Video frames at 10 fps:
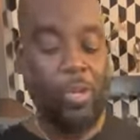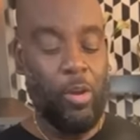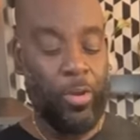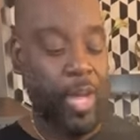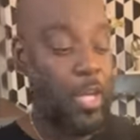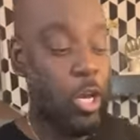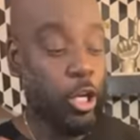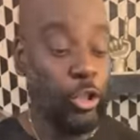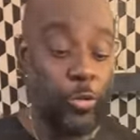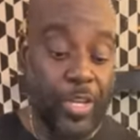Okay,
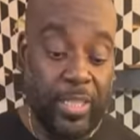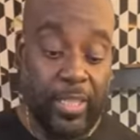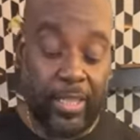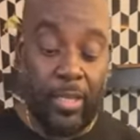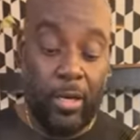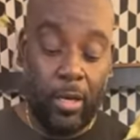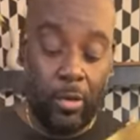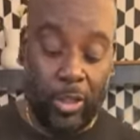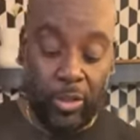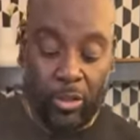so this is the
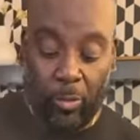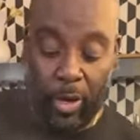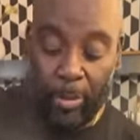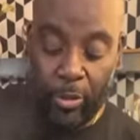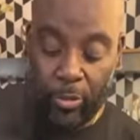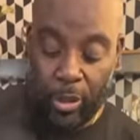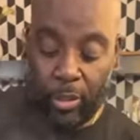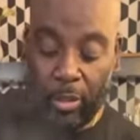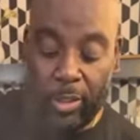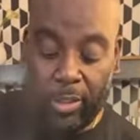this is the one I'm using.
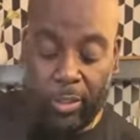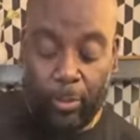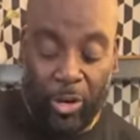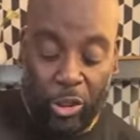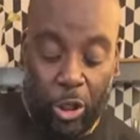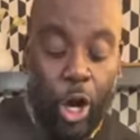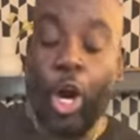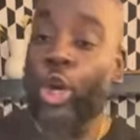So this is the pressure cook.